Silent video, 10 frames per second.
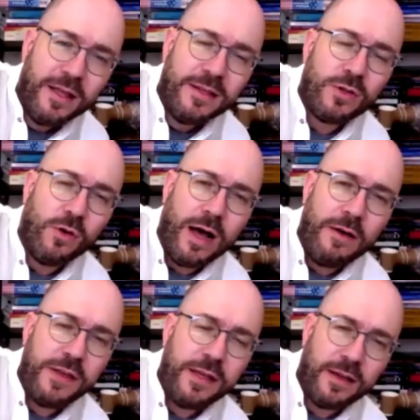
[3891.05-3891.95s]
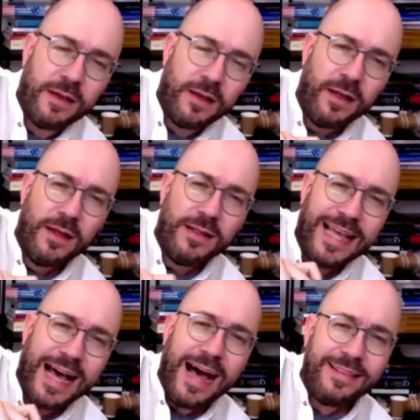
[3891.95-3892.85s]
So I think
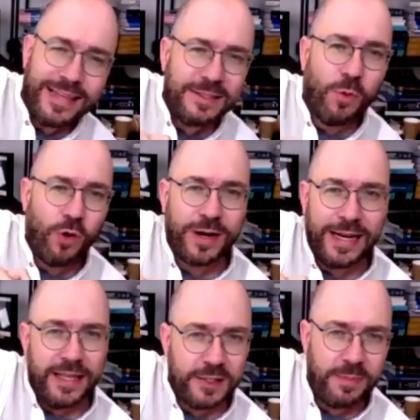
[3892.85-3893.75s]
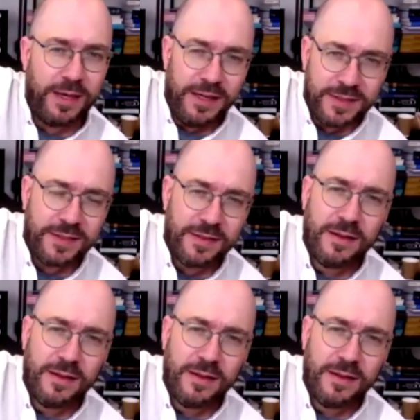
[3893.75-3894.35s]
that is more green space.